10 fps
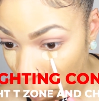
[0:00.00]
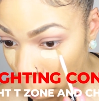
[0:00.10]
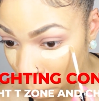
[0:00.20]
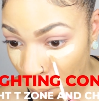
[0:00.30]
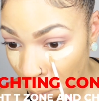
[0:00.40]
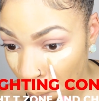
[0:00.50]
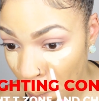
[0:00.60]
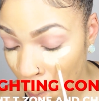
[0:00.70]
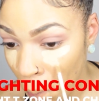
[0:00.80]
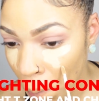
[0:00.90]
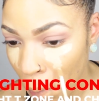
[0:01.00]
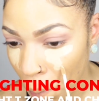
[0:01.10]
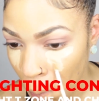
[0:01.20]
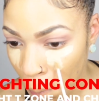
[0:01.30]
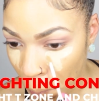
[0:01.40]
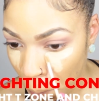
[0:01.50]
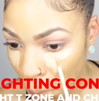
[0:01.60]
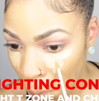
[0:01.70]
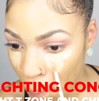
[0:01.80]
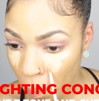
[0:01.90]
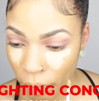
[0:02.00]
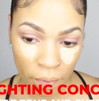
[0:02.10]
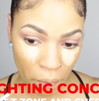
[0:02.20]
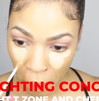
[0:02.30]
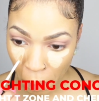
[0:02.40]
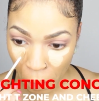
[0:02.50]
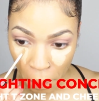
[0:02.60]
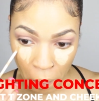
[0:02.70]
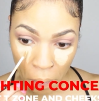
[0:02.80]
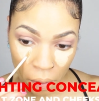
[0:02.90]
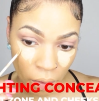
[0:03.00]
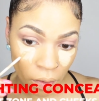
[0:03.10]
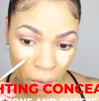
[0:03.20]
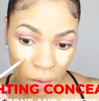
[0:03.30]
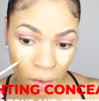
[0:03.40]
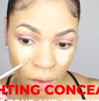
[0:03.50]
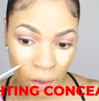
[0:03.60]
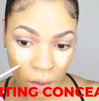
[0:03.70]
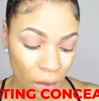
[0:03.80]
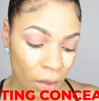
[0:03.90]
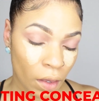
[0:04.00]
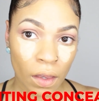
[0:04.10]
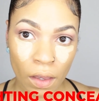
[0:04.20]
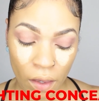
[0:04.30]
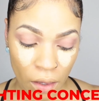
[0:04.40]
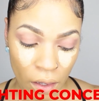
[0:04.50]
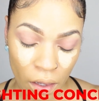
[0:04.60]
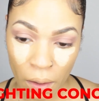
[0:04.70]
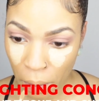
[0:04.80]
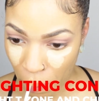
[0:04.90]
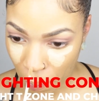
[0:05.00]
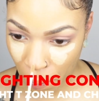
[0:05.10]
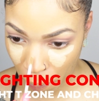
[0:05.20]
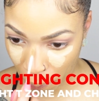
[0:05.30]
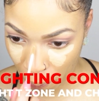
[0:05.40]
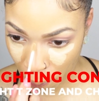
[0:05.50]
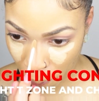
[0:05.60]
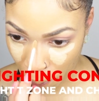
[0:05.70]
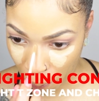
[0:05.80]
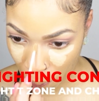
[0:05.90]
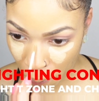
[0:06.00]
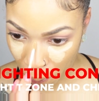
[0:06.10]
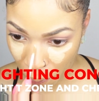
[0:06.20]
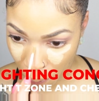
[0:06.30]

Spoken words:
Bright Serum, as I did with my brows. I'm highlighting my T-zone and my cheeks.